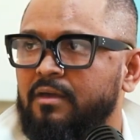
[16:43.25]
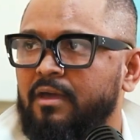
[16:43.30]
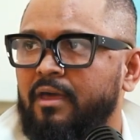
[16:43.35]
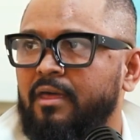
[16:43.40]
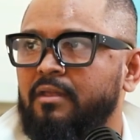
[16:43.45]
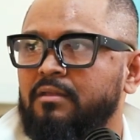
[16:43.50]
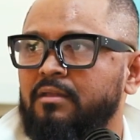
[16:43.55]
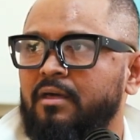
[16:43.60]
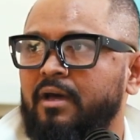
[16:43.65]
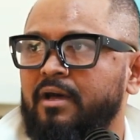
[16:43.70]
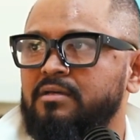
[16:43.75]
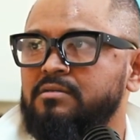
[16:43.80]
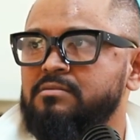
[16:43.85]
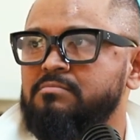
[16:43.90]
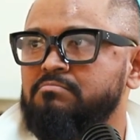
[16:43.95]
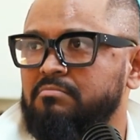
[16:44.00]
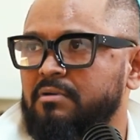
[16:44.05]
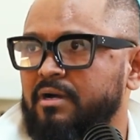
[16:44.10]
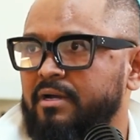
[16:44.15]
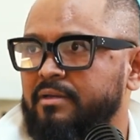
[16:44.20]
and
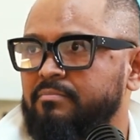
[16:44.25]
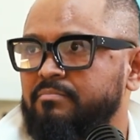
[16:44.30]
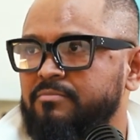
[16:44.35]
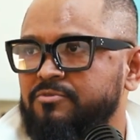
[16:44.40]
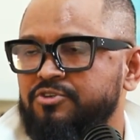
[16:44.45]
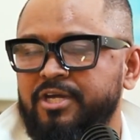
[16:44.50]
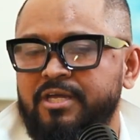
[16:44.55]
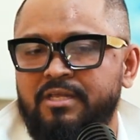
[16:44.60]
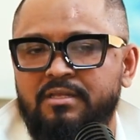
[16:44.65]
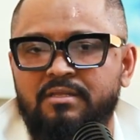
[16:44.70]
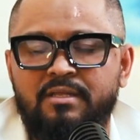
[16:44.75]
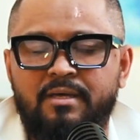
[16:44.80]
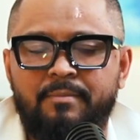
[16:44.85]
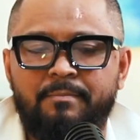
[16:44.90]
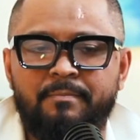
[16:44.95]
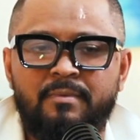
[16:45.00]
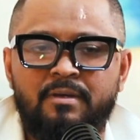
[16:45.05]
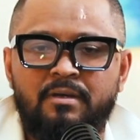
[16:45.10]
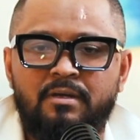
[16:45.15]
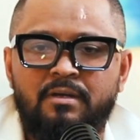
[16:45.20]
I trained
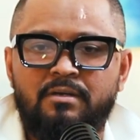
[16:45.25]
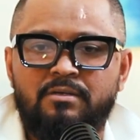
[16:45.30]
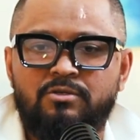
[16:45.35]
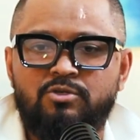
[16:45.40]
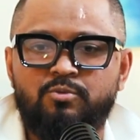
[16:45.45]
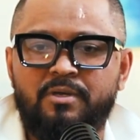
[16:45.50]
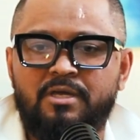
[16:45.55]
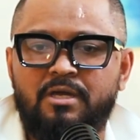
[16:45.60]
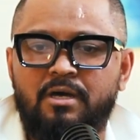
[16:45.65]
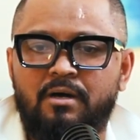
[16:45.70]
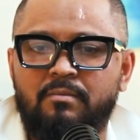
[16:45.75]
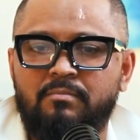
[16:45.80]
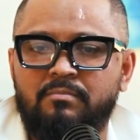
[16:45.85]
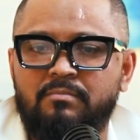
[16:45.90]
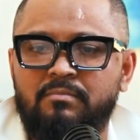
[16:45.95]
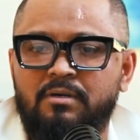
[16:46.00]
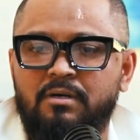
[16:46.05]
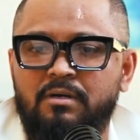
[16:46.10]
them to become